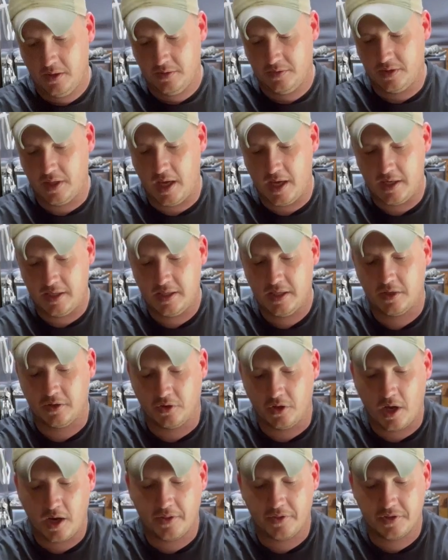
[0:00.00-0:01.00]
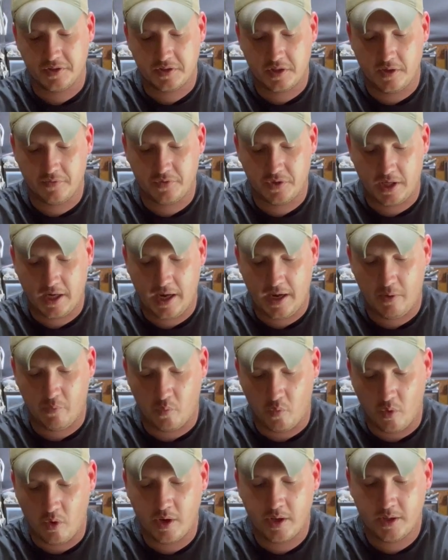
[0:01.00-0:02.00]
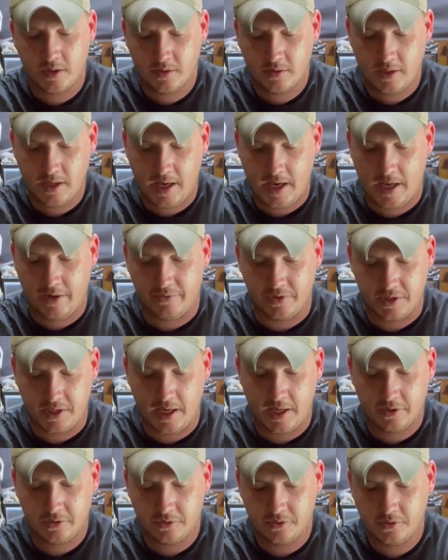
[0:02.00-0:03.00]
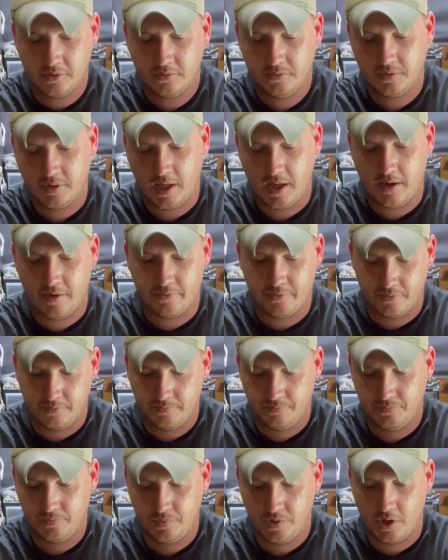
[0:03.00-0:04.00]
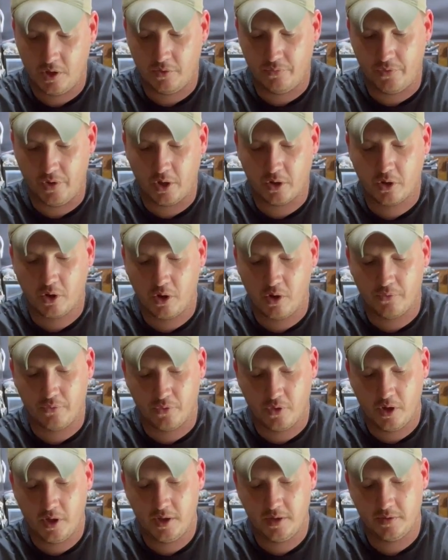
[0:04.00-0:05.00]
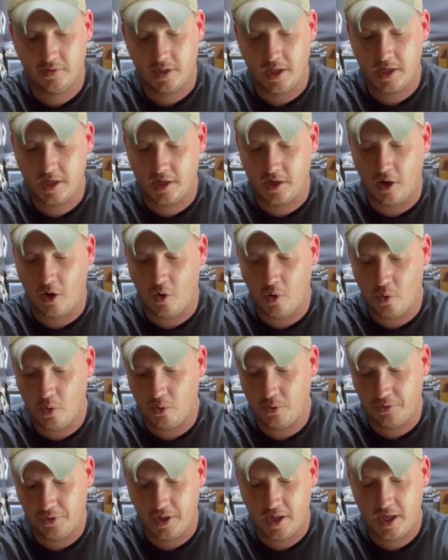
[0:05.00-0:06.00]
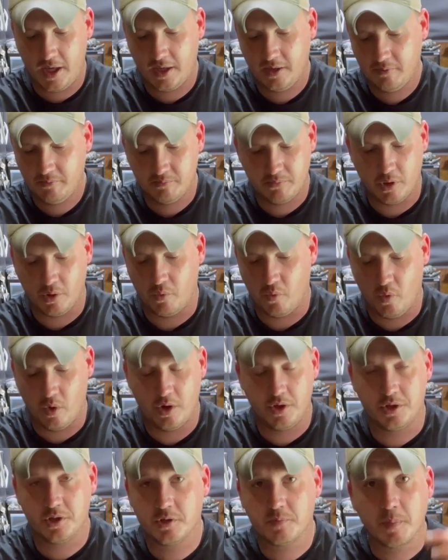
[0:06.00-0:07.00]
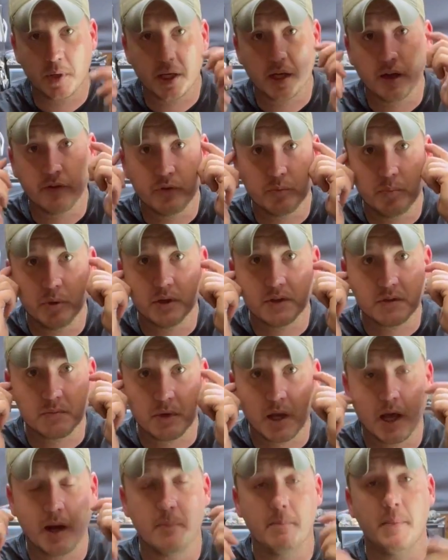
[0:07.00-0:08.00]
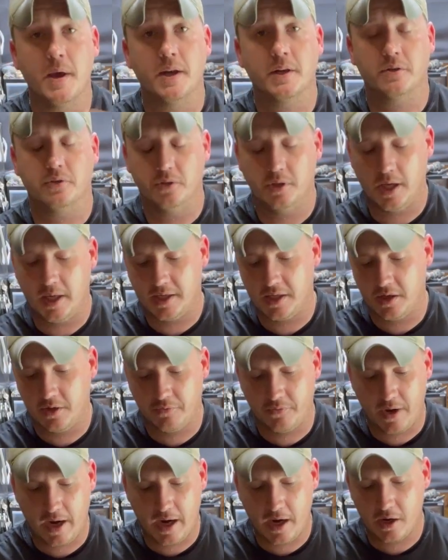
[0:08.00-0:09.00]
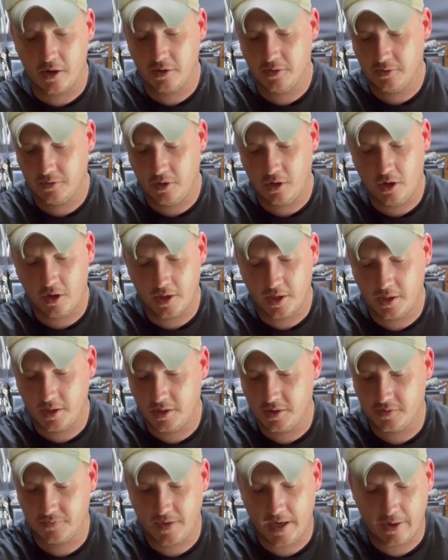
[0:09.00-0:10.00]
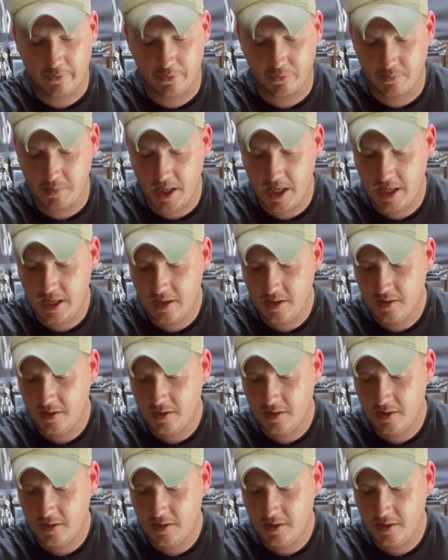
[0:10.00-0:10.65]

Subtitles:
they did a lot of the stuff that I want out of a dangler. They have, Velcro up front. They did a whole thing, but one just big enough to put some kind of medical identifier on it is fine with me.